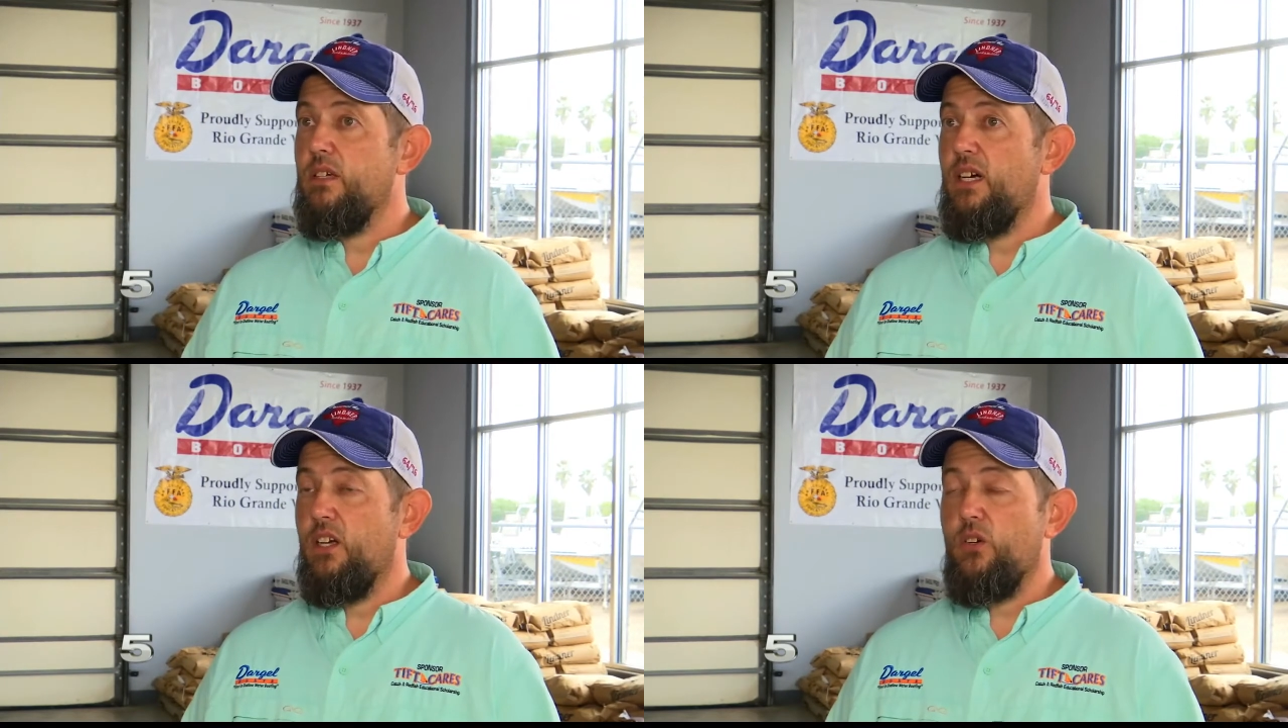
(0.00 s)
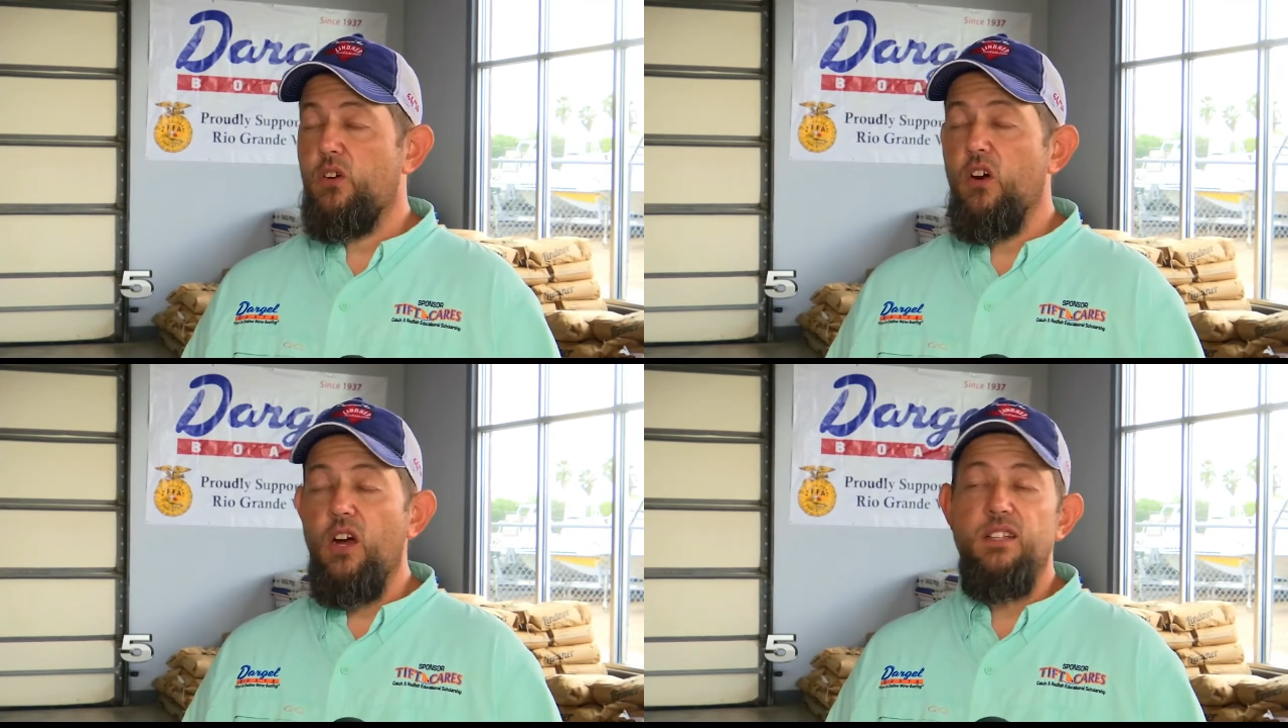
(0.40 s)
a
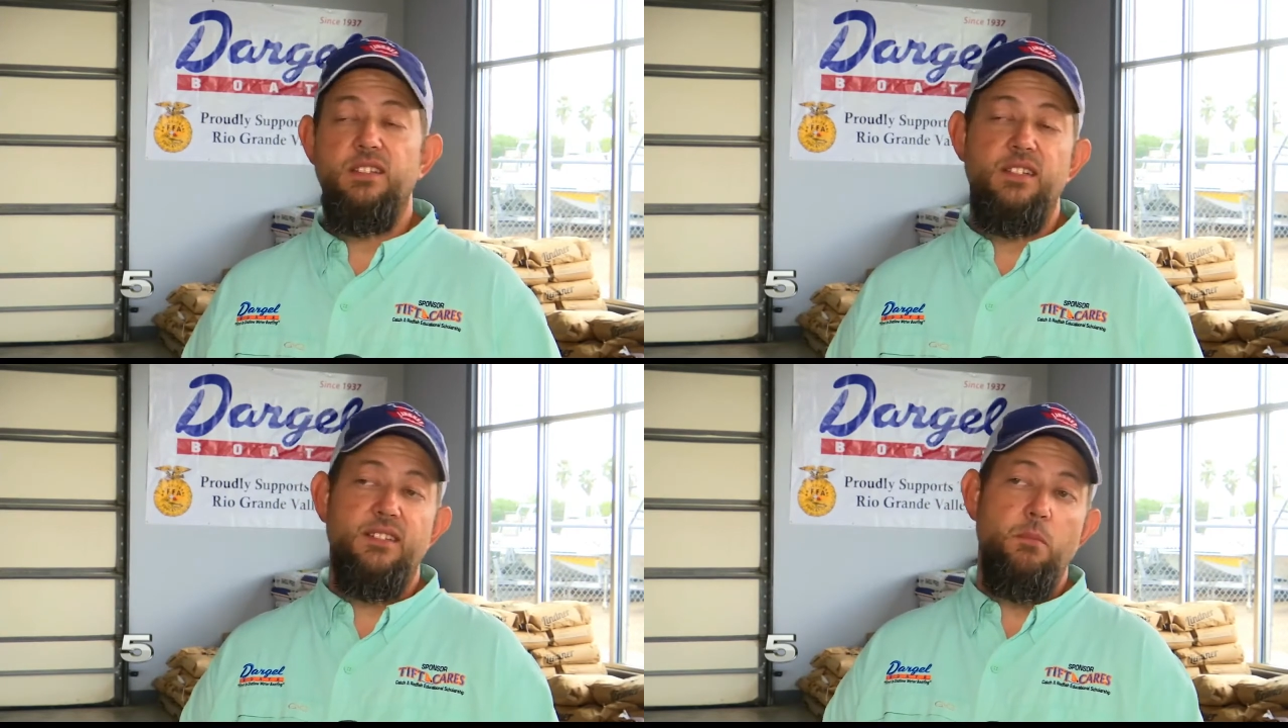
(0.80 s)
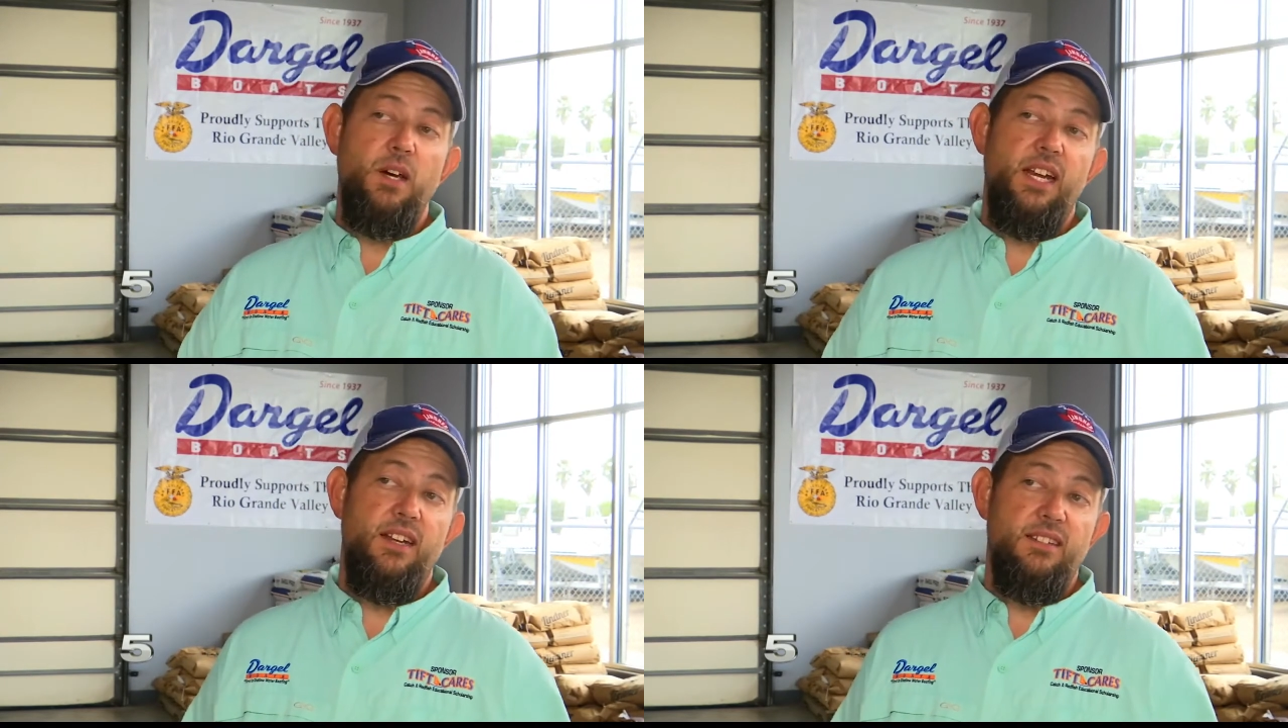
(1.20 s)
cross that
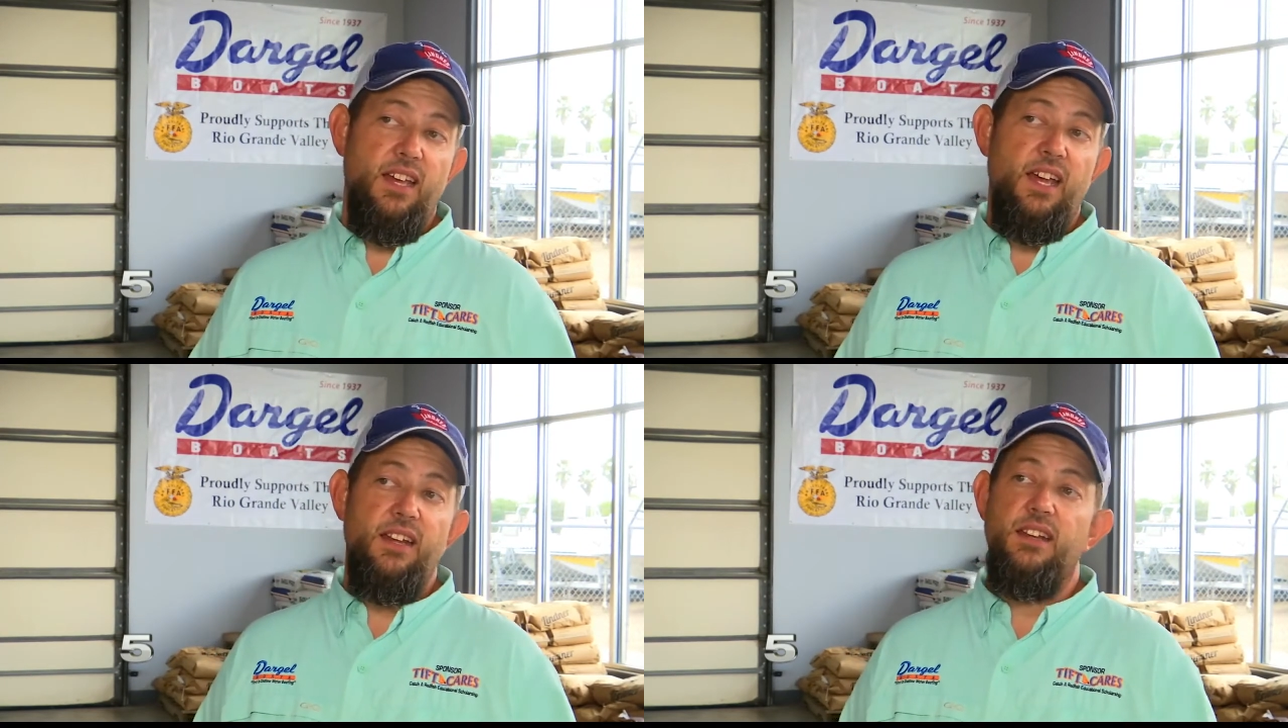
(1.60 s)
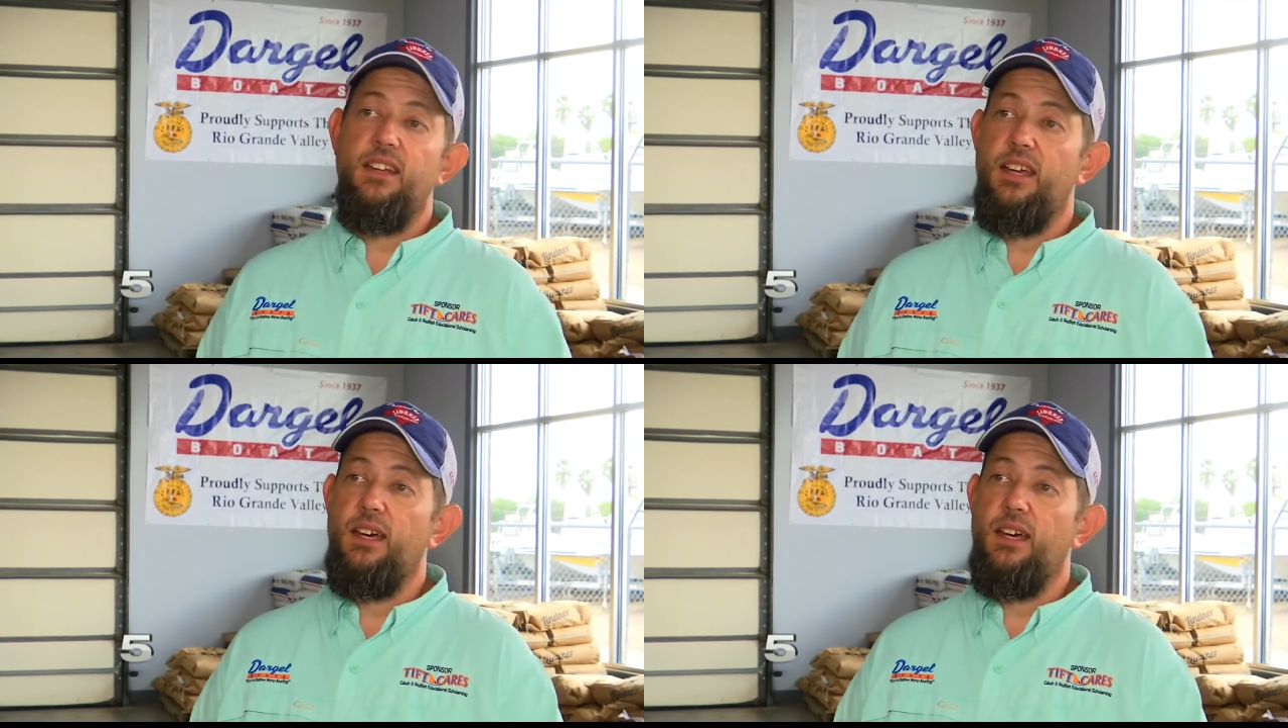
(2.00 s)
somebody designed.